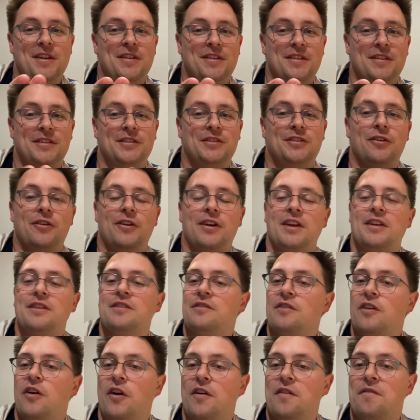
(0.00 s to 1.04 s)
the stock
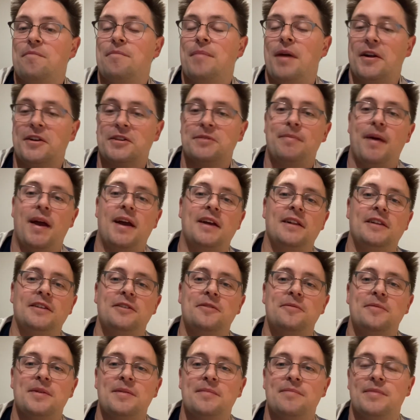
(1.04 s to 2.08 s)
can kind of bounce back a
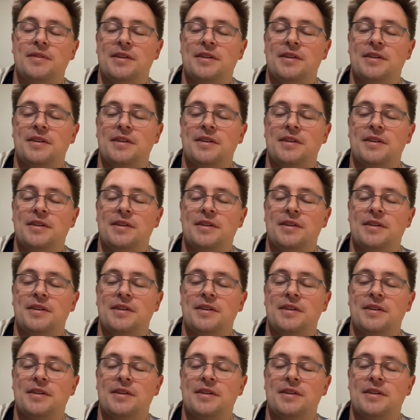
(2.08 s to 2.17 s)
little bit,